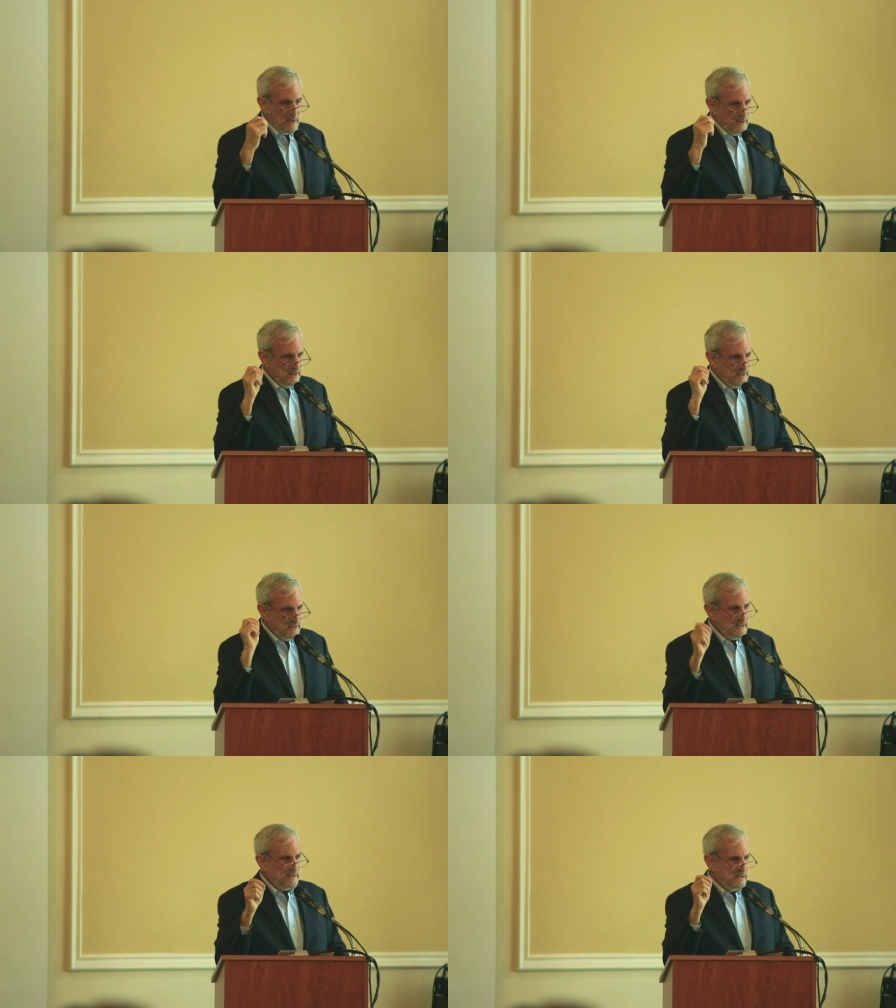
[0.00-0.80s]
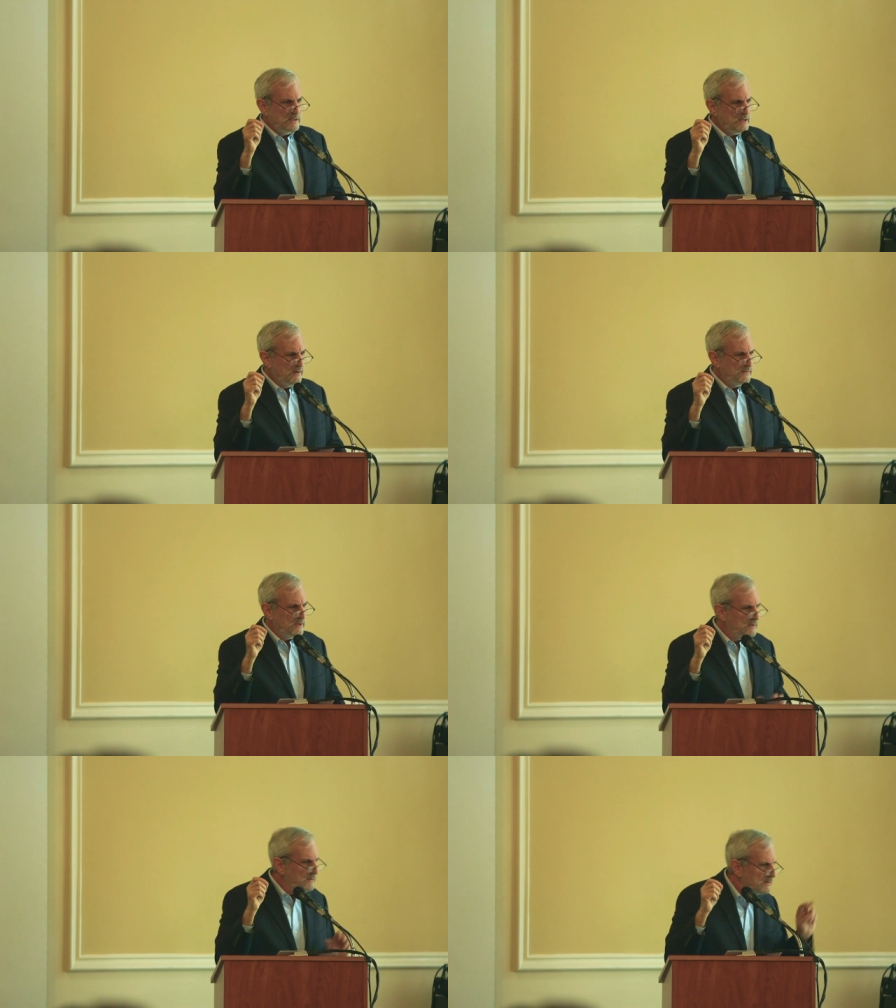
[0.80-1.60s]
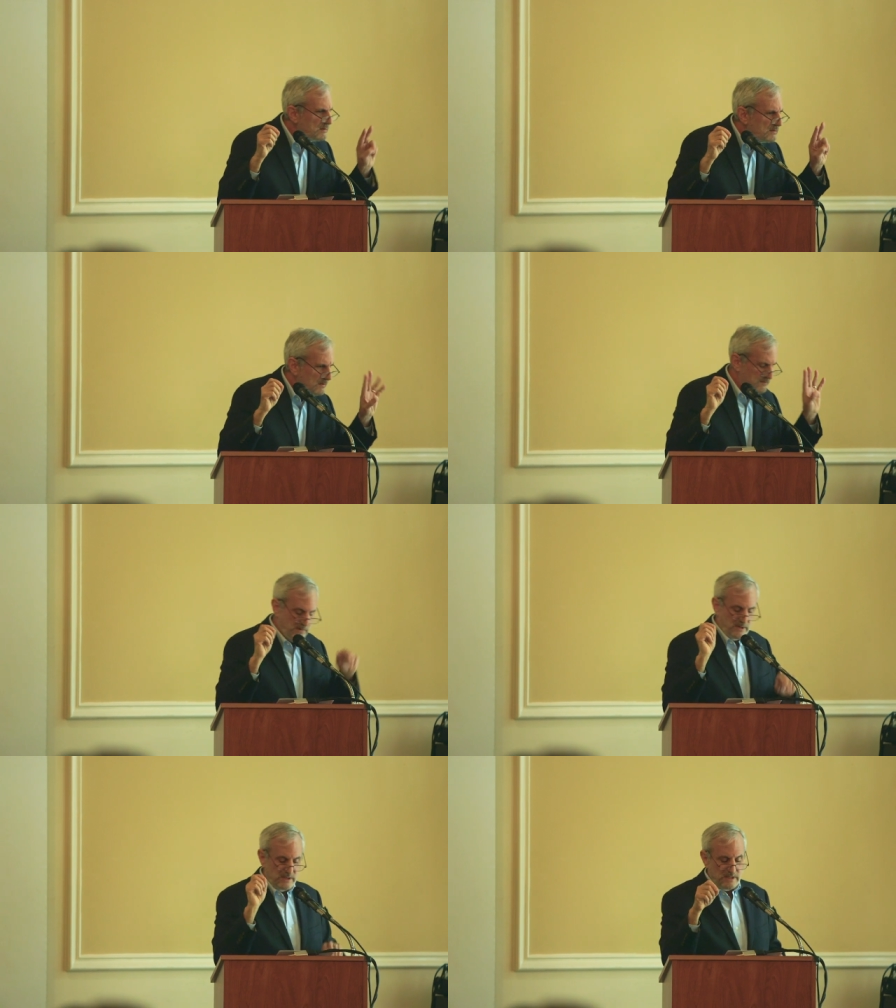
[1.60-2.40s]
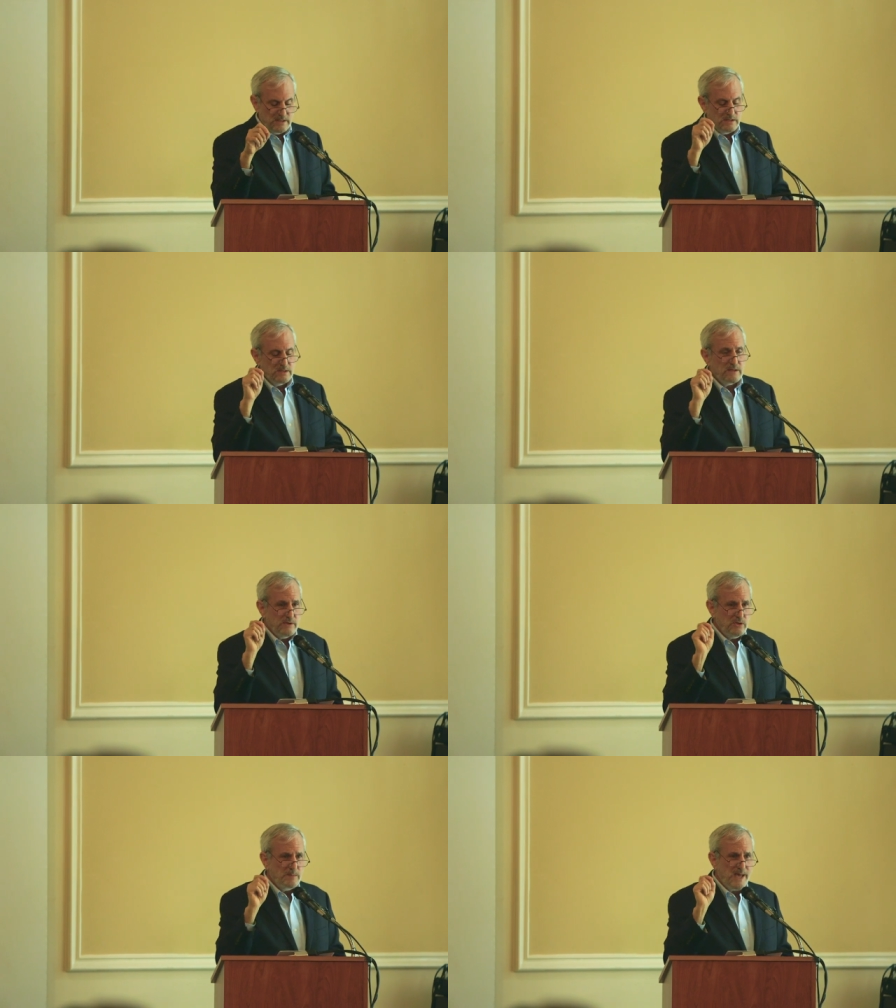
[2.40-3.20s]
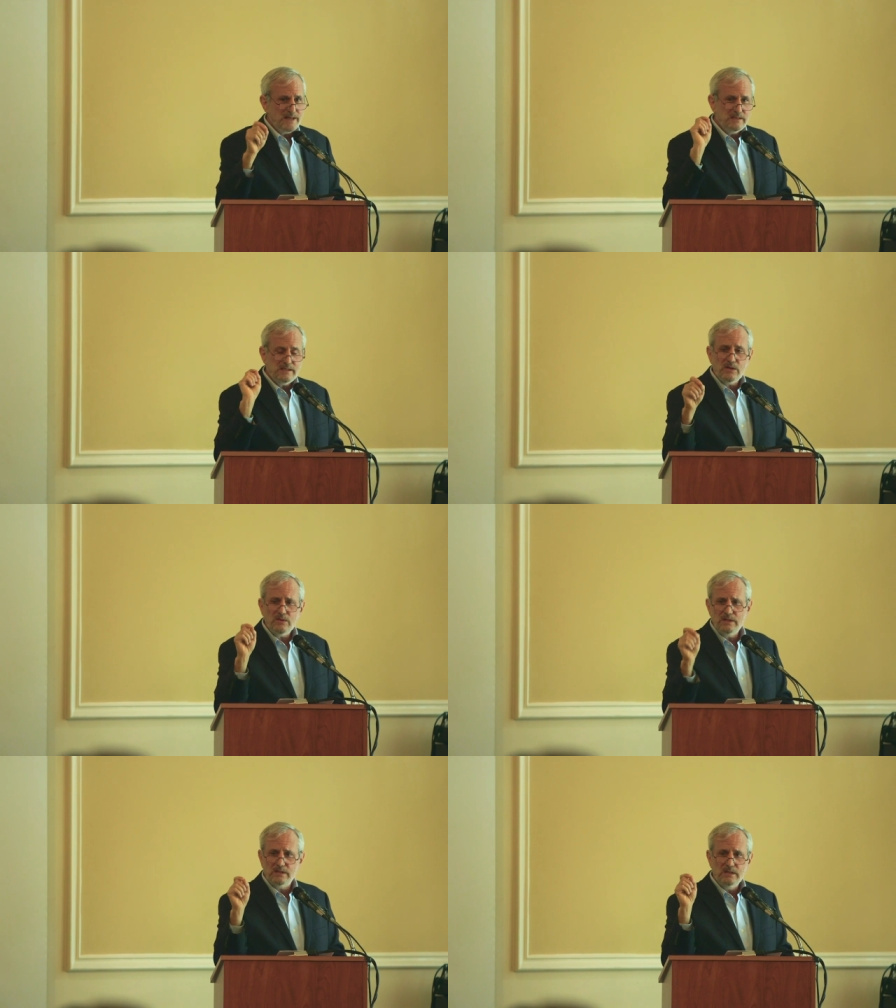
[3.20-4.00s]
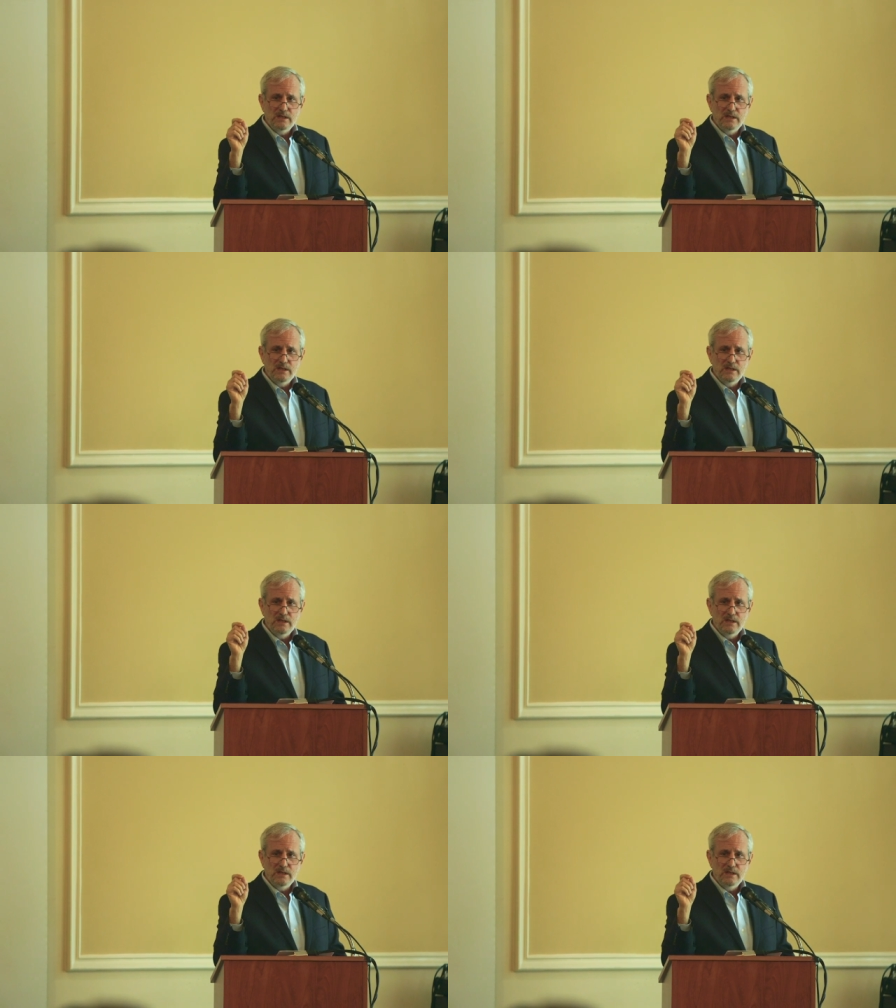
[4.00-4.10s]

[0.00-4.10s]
The existence of the, the existence of the humanitarian